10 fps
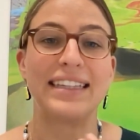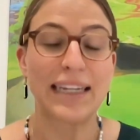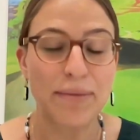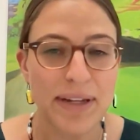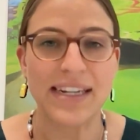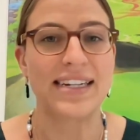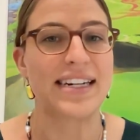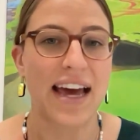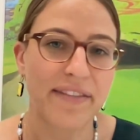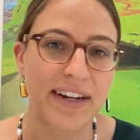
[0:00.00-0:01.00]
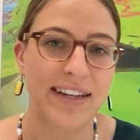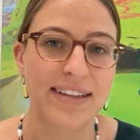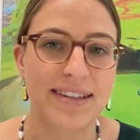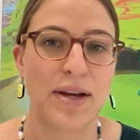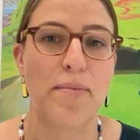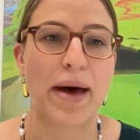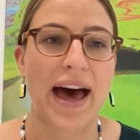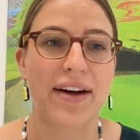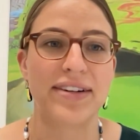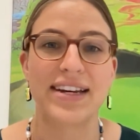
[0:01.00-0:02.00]
limited evidence
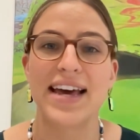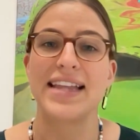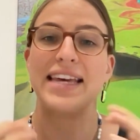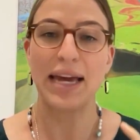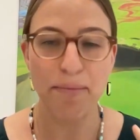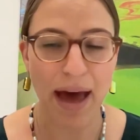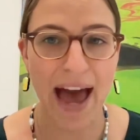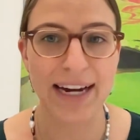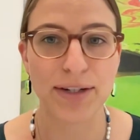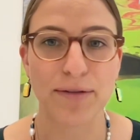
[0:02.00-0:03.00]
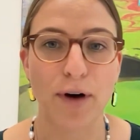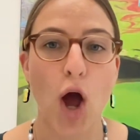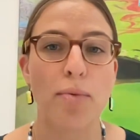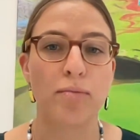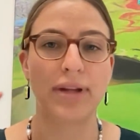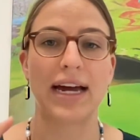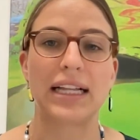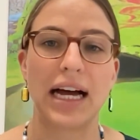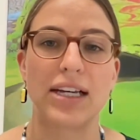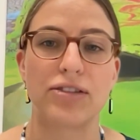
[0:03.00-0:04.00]
about the impact of open plan
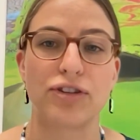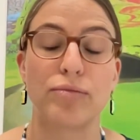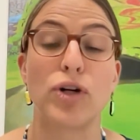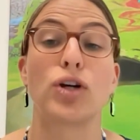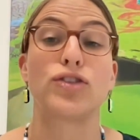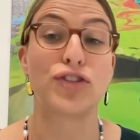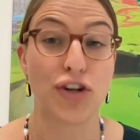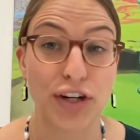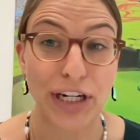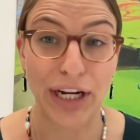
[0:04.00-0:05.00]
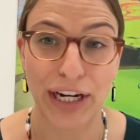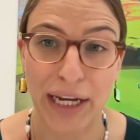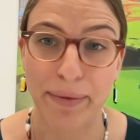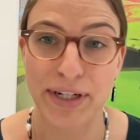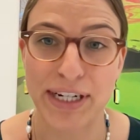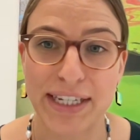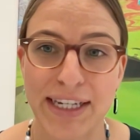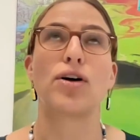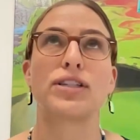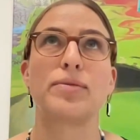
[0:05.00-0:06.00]
classrooms on student learning, which is
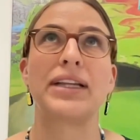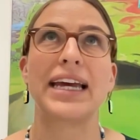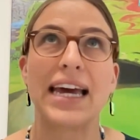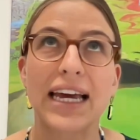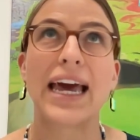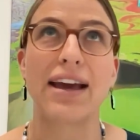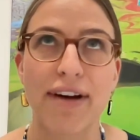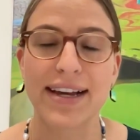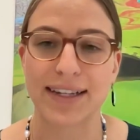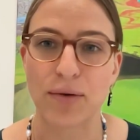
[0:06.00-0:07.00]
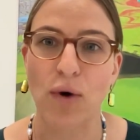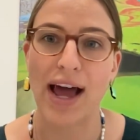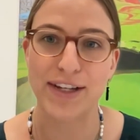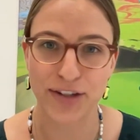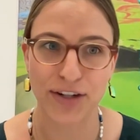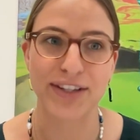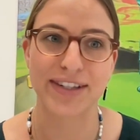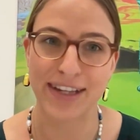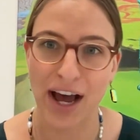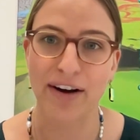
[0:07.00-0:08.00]
ultimately a key reason why
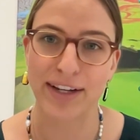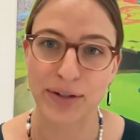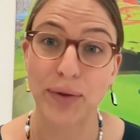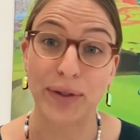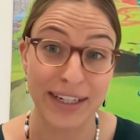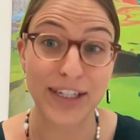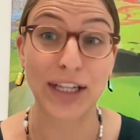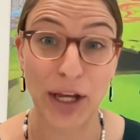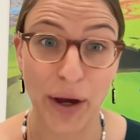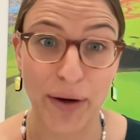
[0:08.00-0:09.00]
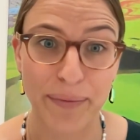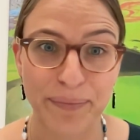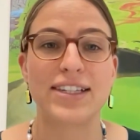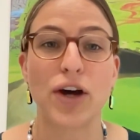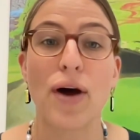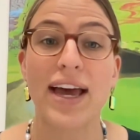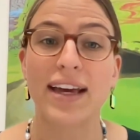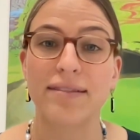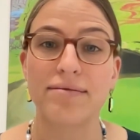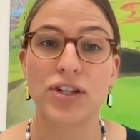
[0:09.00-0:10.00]
students are at school, is to learn. So
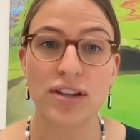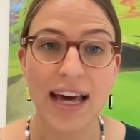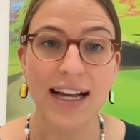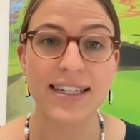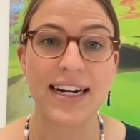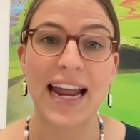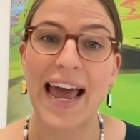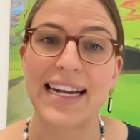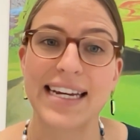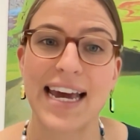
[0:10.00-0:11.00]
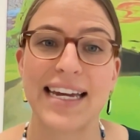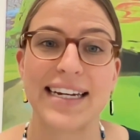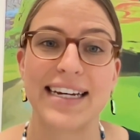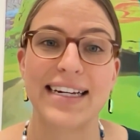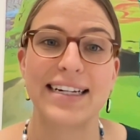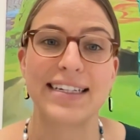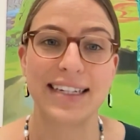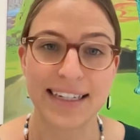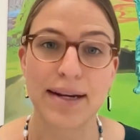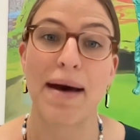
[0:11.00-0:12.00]
a 2018
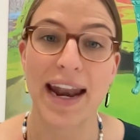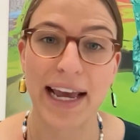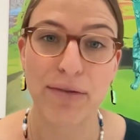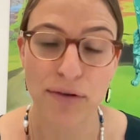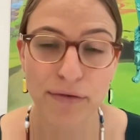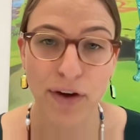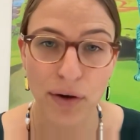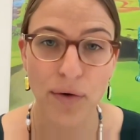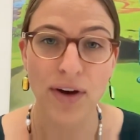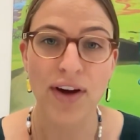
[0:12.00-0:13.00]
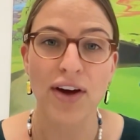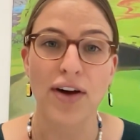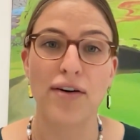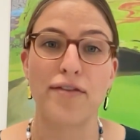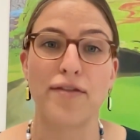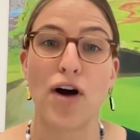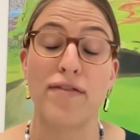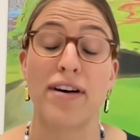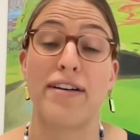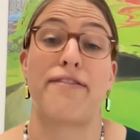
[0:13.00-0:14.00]
systematic review of
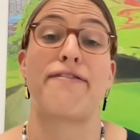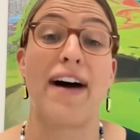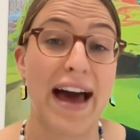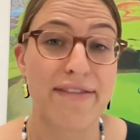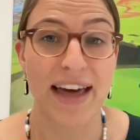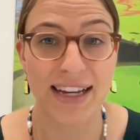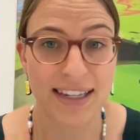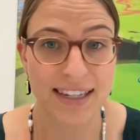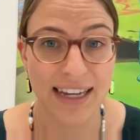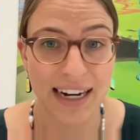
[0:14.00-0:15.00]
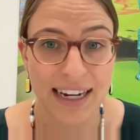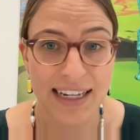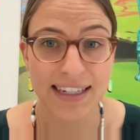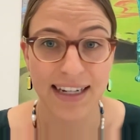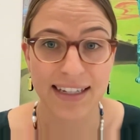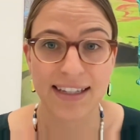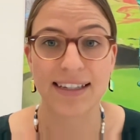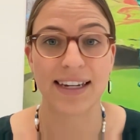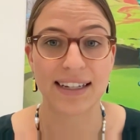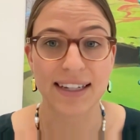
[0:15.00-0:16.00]
over 5,000 studies since the
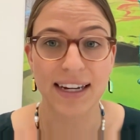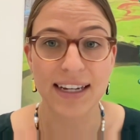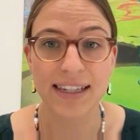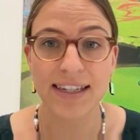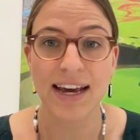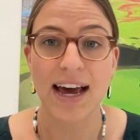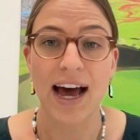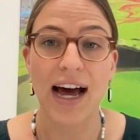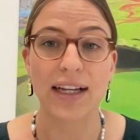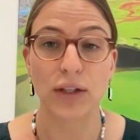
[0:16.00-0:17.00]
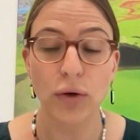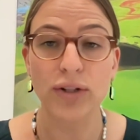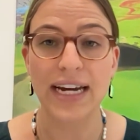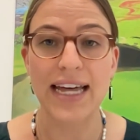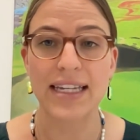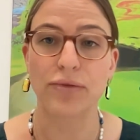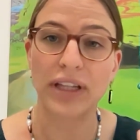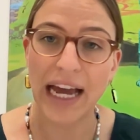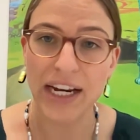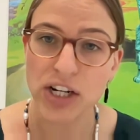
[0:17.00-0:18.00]
60s looked at this
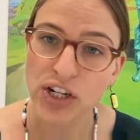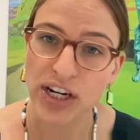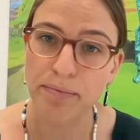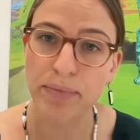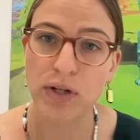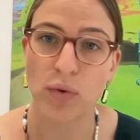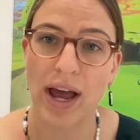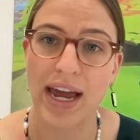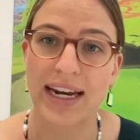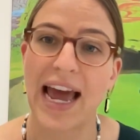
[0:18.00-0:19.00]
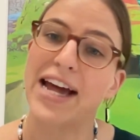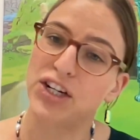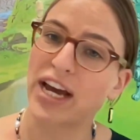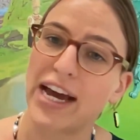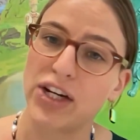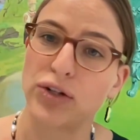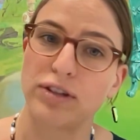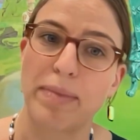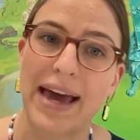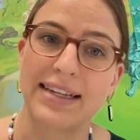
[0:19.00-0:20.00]
relationship between educational
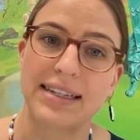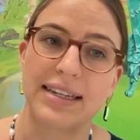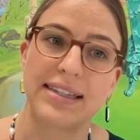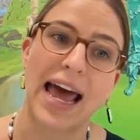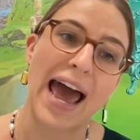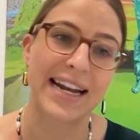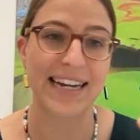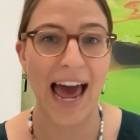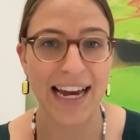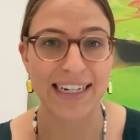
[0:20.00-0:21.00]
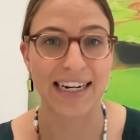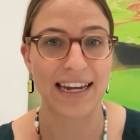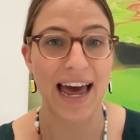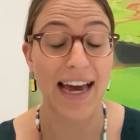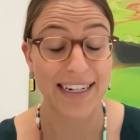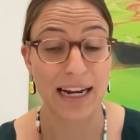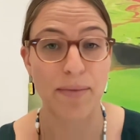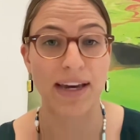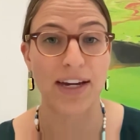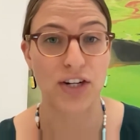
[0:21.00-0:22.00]
spaces and
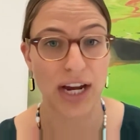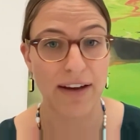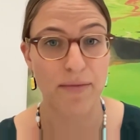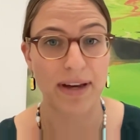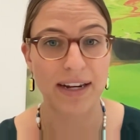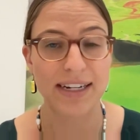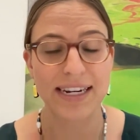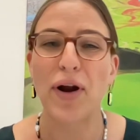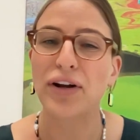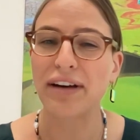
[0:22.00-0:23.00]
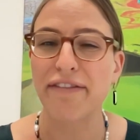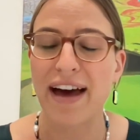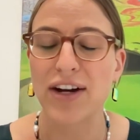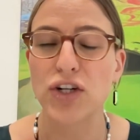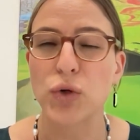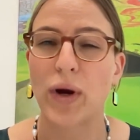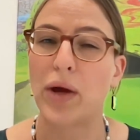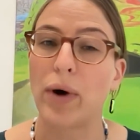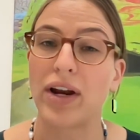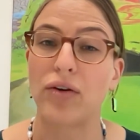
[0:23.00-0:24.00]
academic achievement, but only found
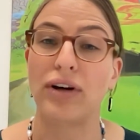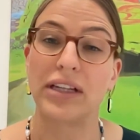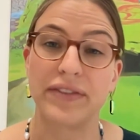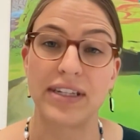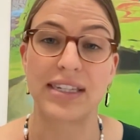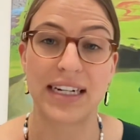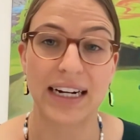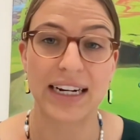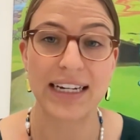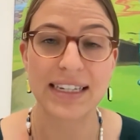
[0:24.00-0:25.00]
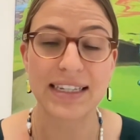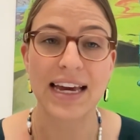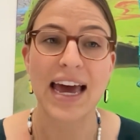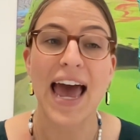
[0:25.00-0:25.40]
21 relevant studies.